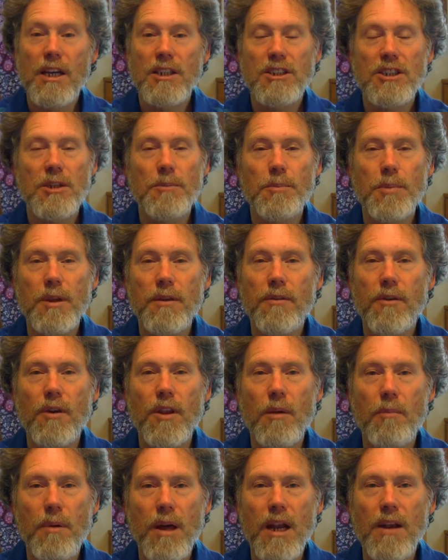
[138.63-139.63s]
simply for
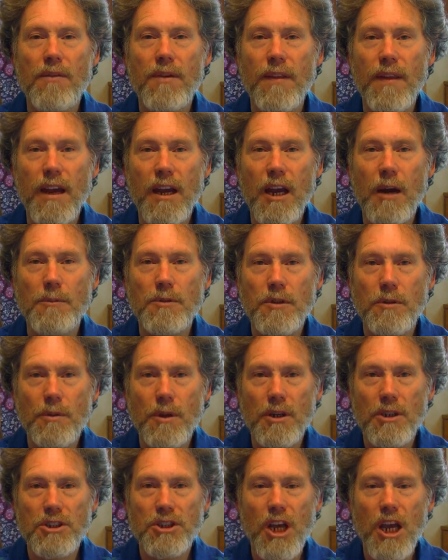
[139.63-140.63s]
the benefit that comes from
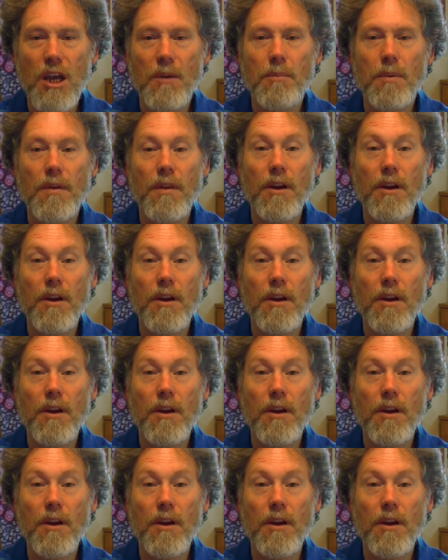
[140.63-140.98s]
their shape